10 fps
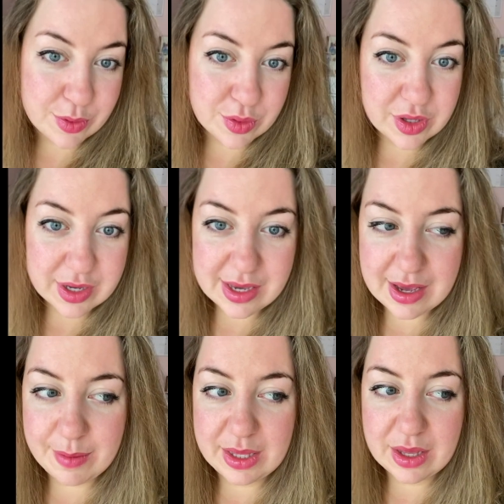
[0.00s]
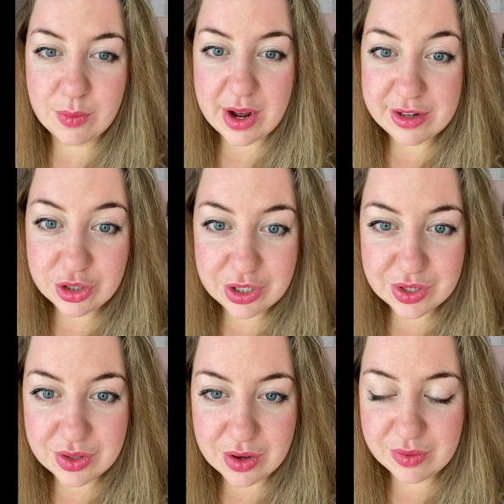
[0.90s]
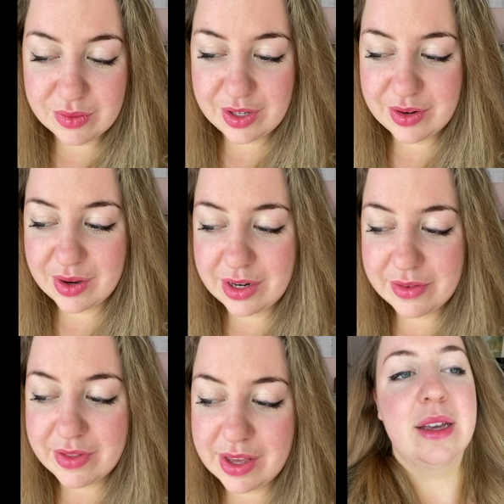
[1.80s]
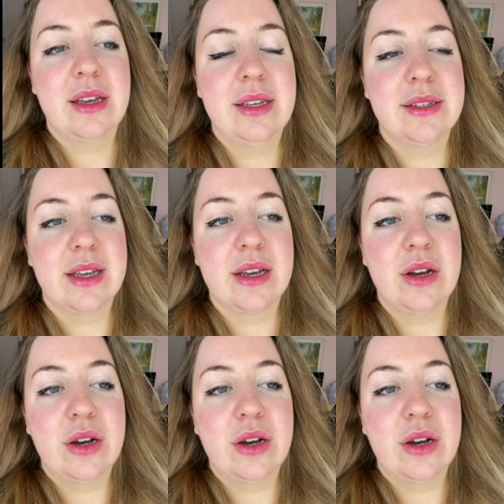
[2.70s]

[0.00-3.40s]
were looking at me like, why is she alone, you know, kind of thing. He's like,